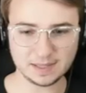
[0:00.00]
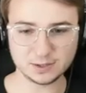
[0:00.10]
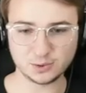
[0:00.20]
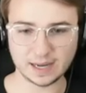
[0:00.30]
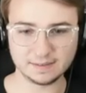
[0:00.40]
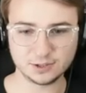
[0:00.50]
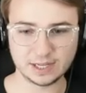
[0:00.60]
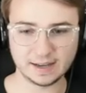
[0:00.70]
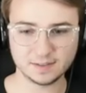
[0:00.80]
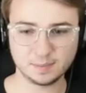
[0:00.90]
the drive
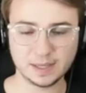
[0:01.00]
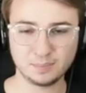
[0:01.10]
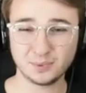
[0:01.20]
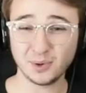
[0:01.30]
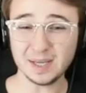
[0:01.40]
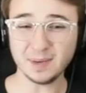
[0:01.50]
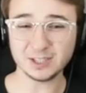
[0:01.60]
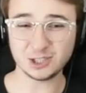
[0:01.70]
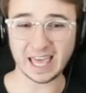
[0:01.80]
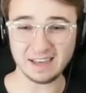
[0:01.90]
shaft, but pretty
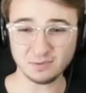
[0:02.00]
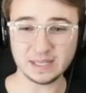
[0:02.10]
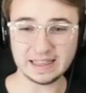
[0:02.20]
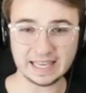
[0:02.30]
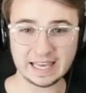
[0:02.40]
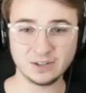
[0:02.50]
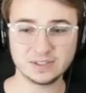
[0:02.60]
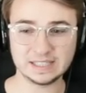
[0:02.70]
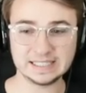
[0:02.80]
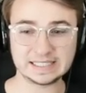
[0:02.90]
much everything
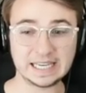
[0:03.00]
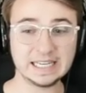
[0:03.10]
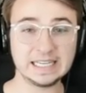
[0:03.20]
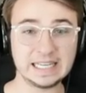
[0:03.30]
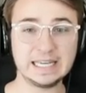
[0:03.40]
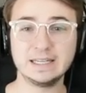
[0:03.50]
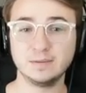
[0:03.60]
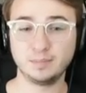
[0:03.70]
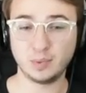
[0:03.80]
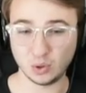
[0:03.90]
else is gonna need
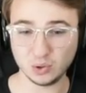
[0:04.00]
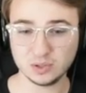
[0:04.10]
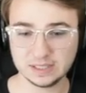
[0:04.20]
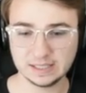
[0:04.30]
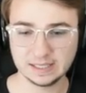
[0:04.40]
pulled.